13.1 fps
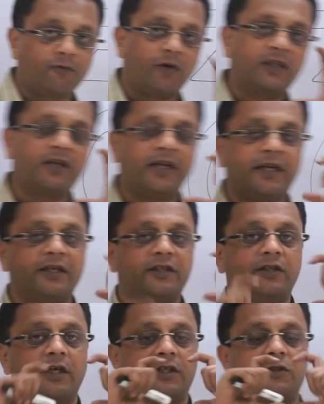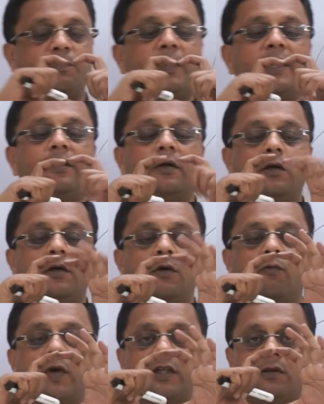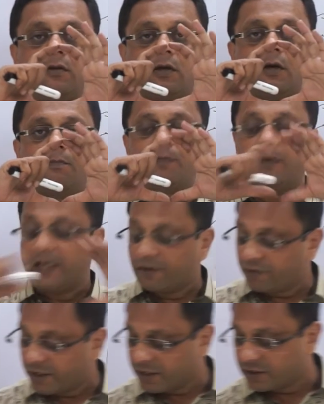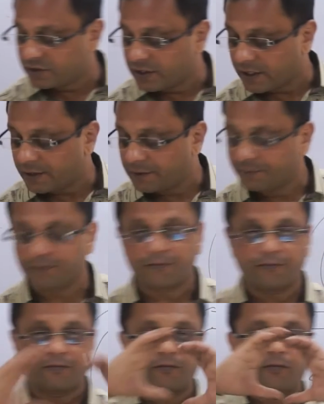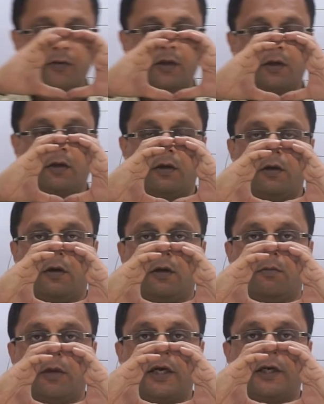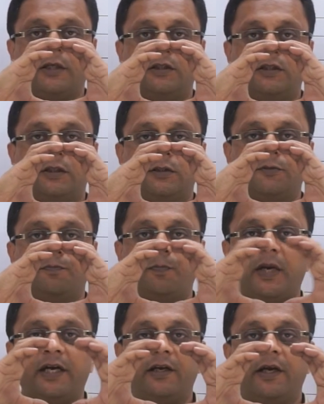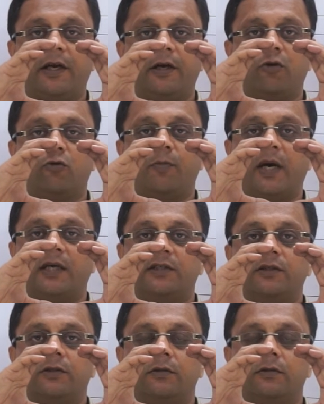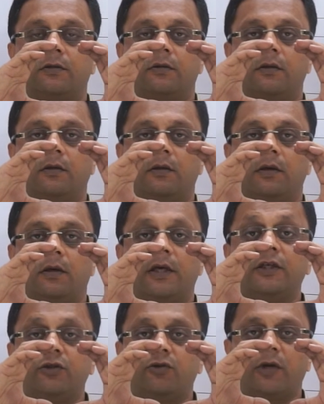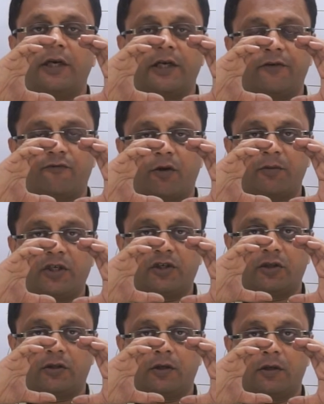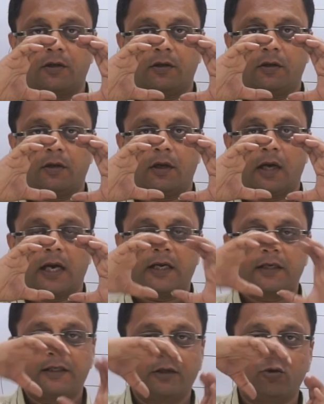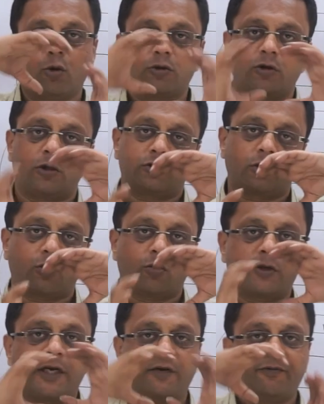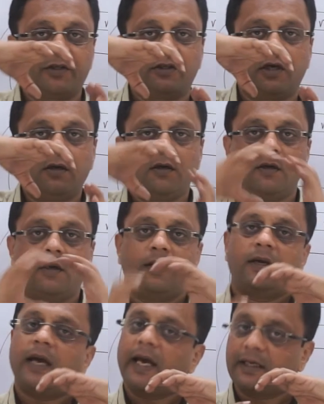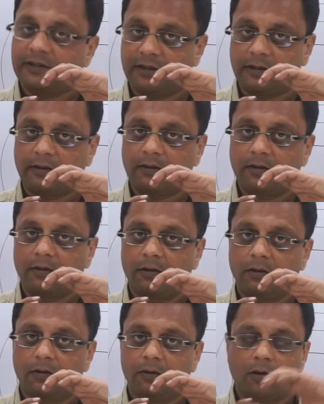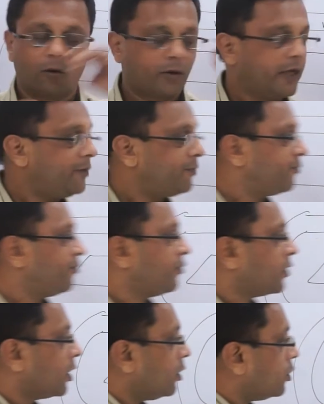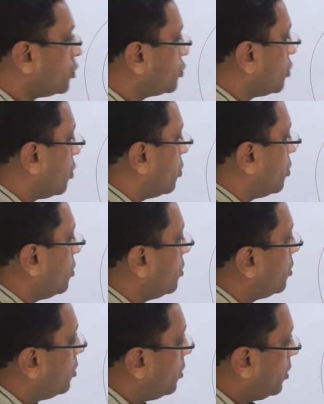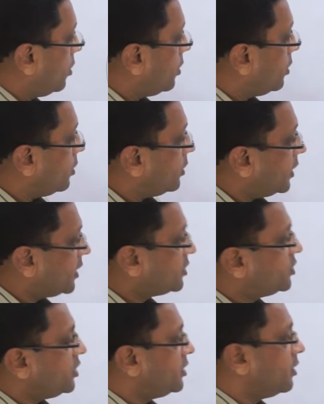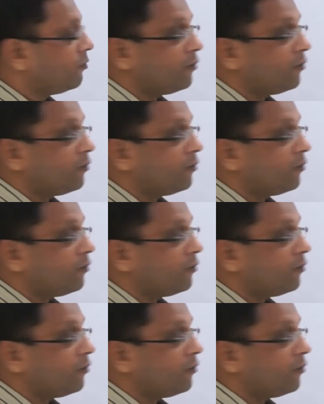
one ring is there, split, one complete ring is there, but it is split in two parts, insulated from each other, and those also rotate with the axle. Okay, so let us see the